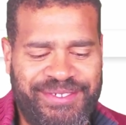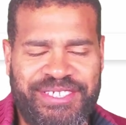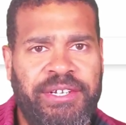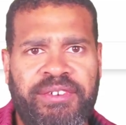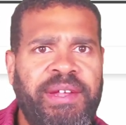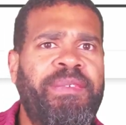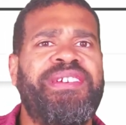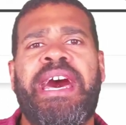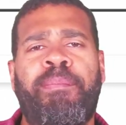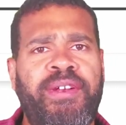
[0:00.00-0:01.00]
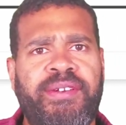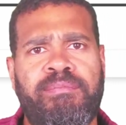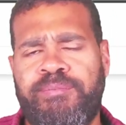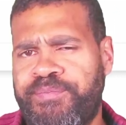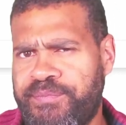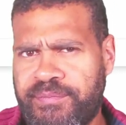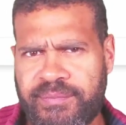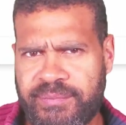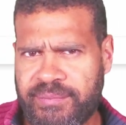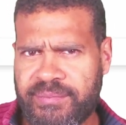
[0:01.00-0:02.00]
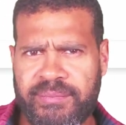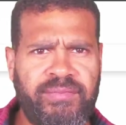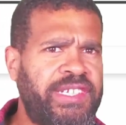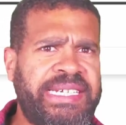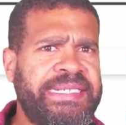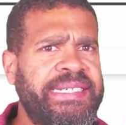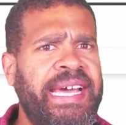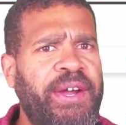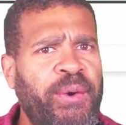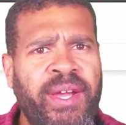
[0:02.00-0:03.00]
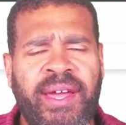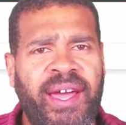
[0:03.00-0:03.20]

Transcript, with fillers: so something's happened. Okay, now,